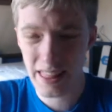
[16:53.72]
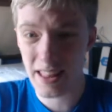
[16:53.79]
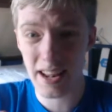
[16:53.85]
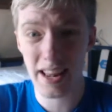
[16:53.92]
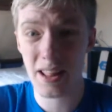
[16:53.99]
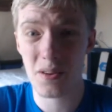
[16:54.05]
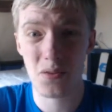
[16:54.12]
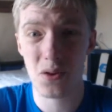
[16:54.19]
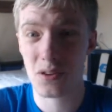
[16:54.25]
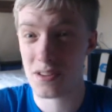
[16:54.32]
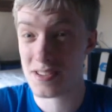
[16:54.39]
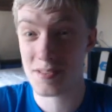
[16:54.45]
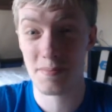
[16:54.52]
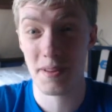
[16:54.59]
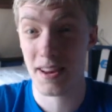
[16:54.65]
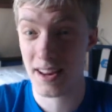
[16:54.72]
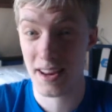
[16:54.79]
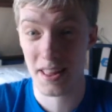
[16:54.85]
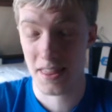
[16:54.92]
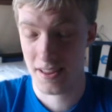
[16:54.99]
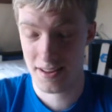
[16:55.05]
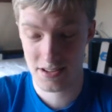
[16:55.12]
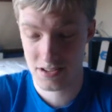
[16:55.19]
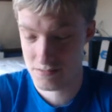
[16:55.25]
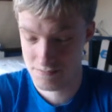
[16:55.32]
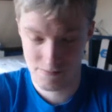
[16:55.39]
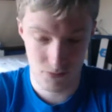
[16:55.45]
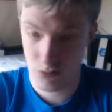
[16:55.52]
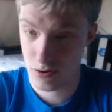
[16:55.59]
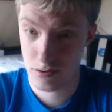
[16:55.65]
that little rock doesn't mean anything. It's just
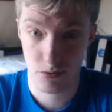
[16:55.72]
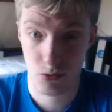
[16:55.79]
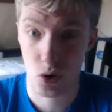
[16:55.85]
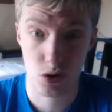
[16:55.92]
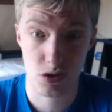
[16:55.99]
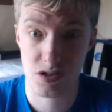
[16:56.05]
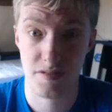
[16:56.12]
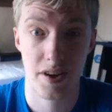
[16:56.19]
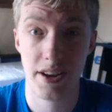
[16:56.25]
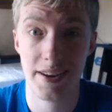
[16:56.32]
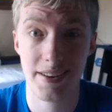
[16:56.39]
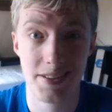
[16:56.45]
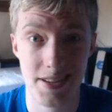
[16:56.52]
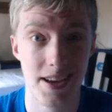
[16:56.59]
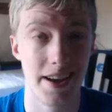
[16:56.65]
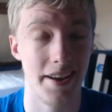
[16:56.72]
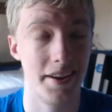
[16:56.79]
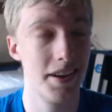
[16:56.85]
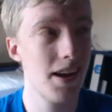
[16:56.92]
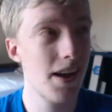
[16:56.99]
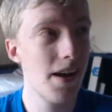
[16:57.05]
one of the rocks you find outside.